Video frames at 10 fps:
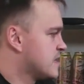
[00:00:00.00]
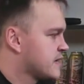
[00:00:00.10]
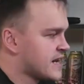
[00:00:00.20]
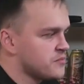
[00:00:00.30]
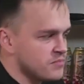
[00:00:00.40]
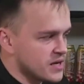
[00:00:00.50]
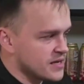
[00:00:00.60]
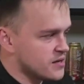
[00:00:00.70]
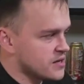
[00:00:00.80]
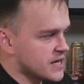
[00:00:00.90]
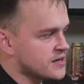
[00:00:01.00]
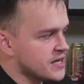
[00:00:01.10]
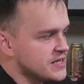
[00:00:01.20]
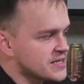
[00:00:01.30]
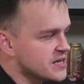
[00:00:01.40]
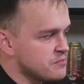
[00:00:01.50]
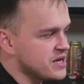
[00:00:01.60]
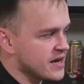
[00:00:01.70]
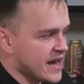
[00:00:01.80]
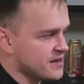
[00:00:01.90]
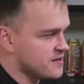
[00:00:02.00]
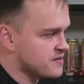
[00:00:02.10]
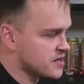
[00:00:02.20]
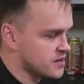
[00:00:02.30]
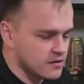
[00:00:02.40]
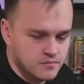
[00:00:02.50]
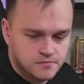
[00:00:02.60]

can easily be anything.